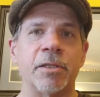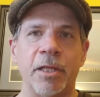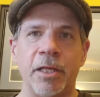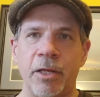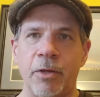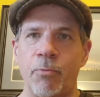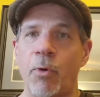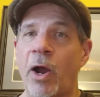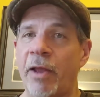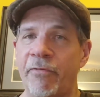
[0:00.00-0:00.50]

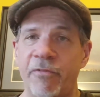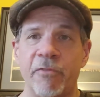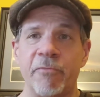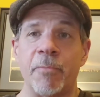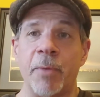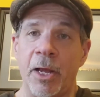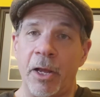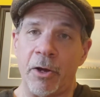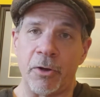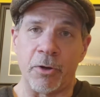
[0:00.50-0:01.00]
the wife
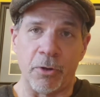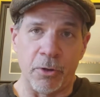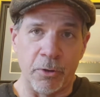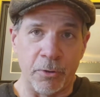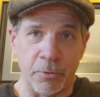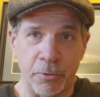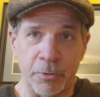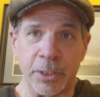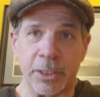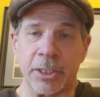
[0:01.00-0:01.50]
of my uncle,
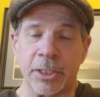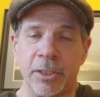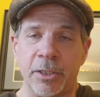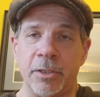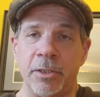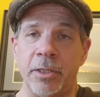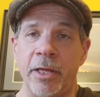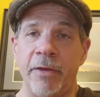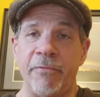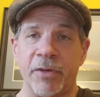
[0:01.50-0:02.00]
who was
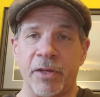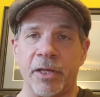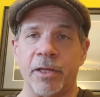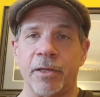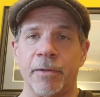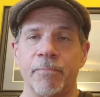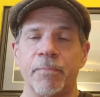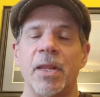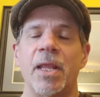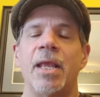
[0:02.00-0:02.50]
still
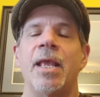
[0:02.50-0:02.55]
living.